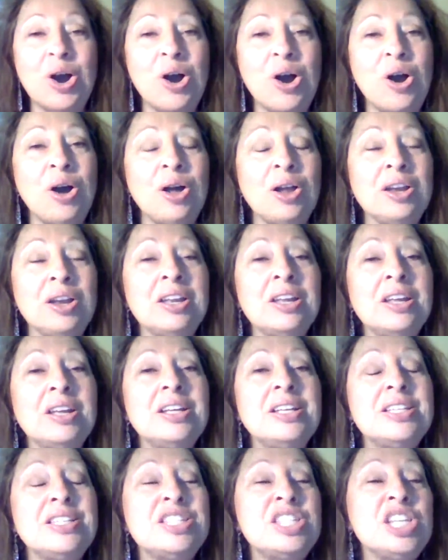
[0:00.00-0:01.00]

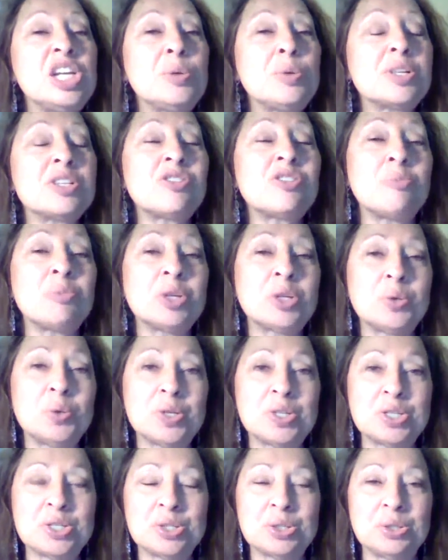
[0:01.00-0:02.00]
on Secrets from the
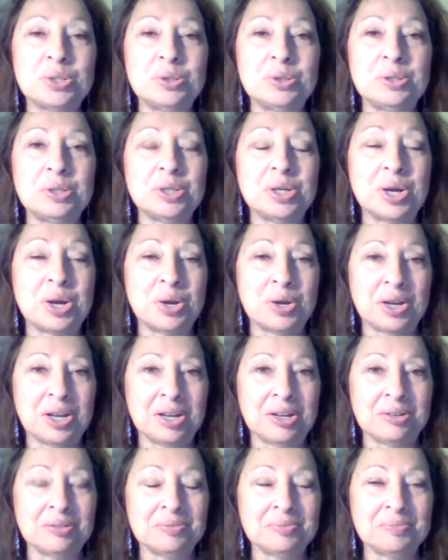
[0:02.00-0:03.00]
Crystal
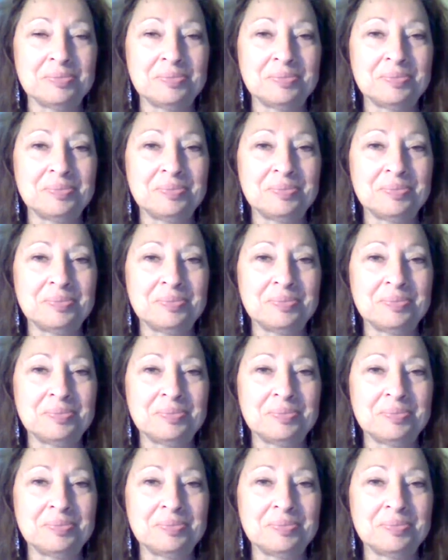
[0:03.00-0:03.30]
Garden.